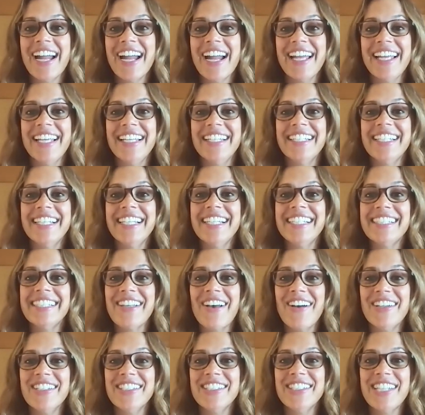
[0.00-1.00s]
and it's
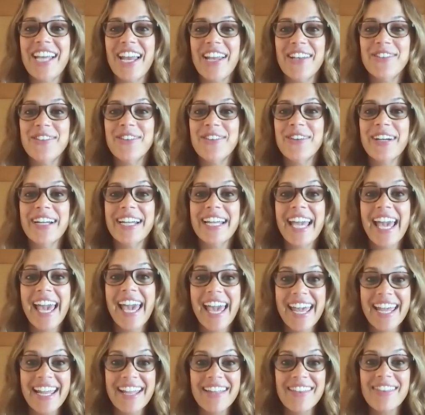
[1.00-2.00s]
on January
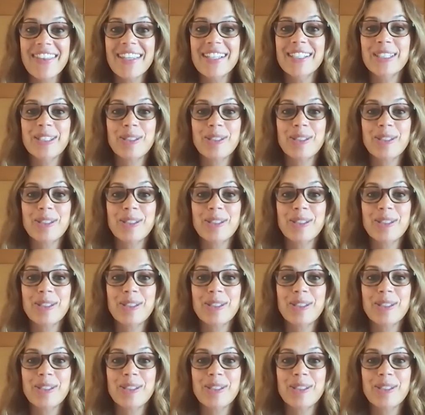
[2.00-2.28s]
8th,